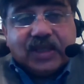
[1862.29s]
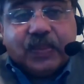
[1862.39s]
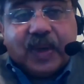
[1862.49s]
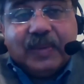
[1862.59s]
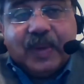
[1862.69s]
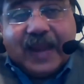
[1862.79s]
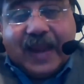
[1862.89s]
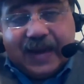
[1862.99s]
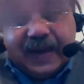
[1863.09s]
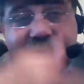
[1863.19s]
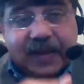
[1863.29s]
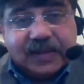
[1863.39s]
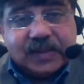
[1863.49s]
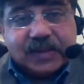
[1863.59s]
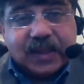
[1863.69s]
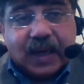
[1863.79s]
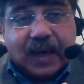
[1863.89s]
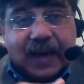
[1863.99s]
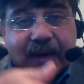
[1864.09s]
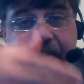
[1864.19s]
multiple categories
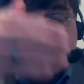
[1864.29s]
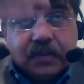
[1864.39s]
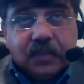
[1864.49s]
and